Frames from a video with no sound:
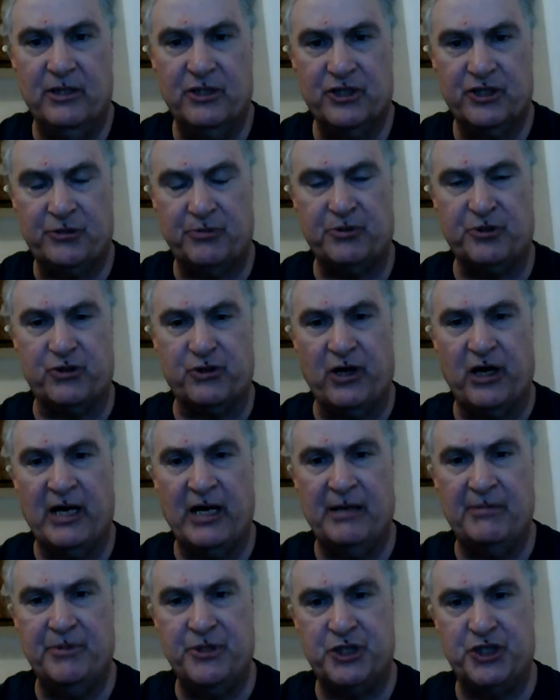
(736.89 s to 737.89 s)

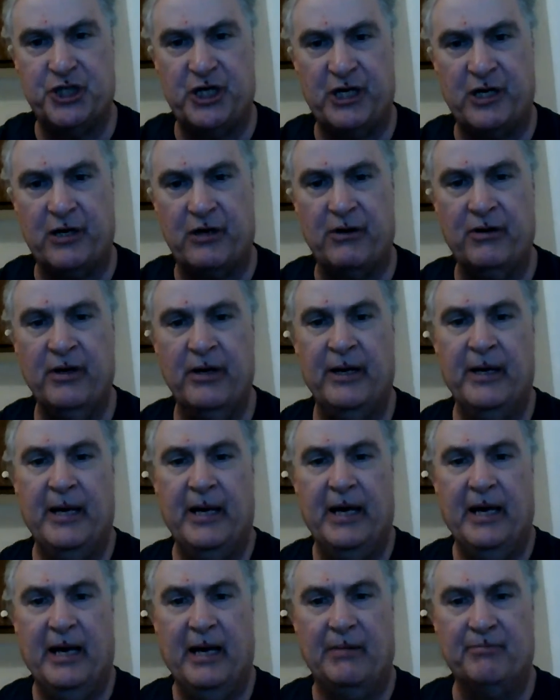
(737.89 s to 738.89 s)
subscribe, share,
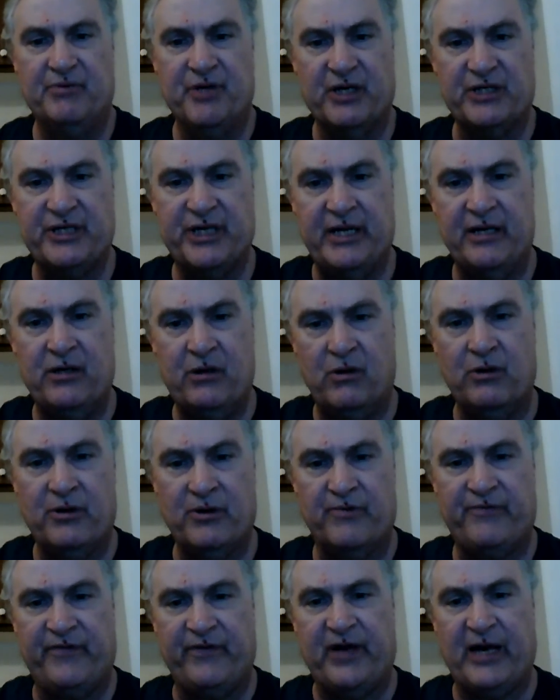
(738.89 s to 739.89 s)
and press that
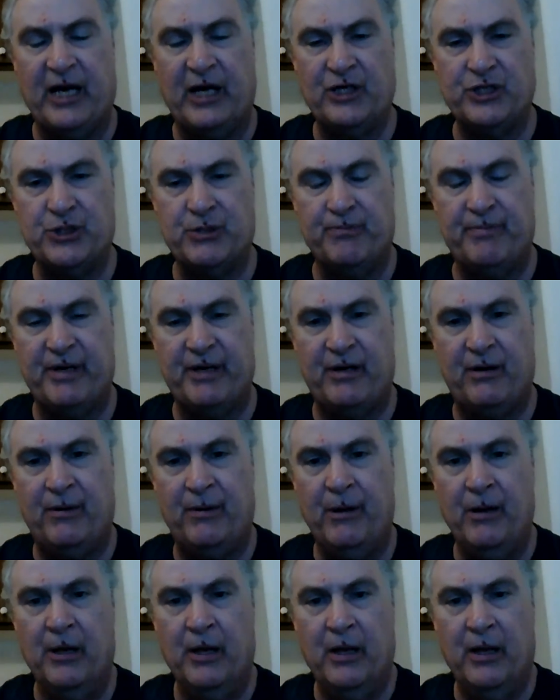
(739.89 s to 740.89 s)
notification bell